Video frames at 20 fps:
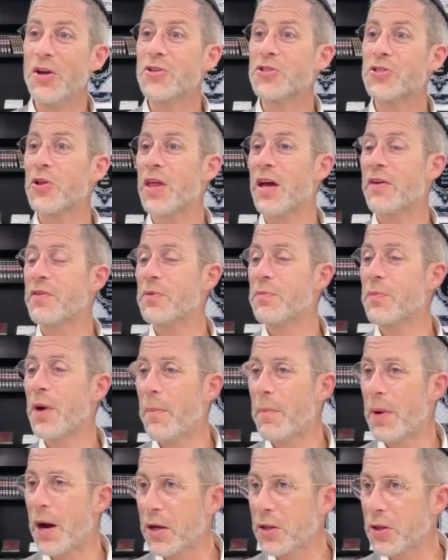So they have a
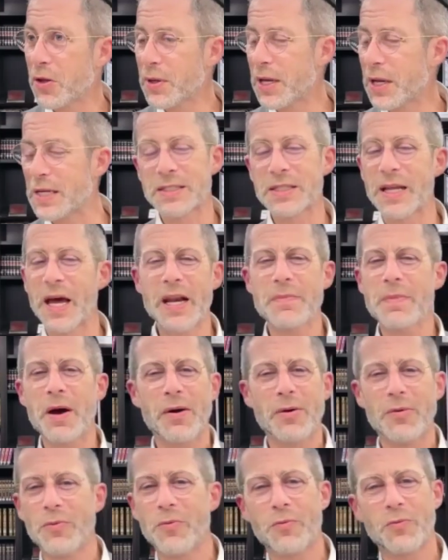machlokas, not
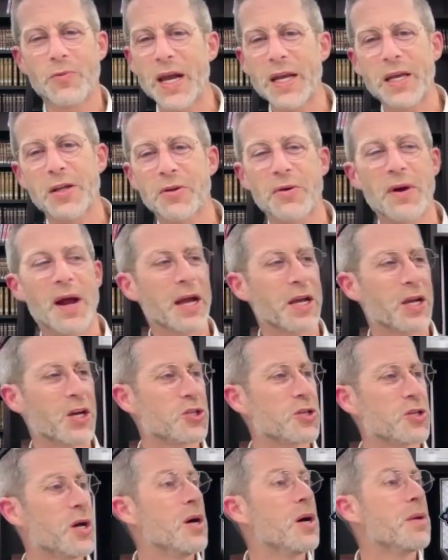about regular
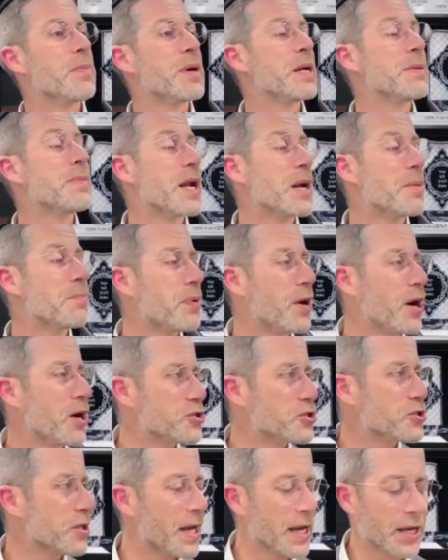hekesh, but about a
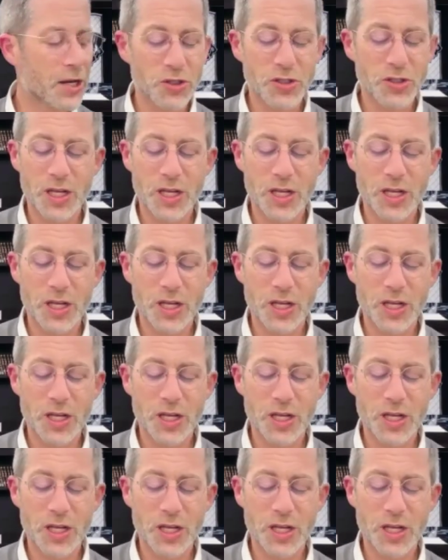partial hekesh.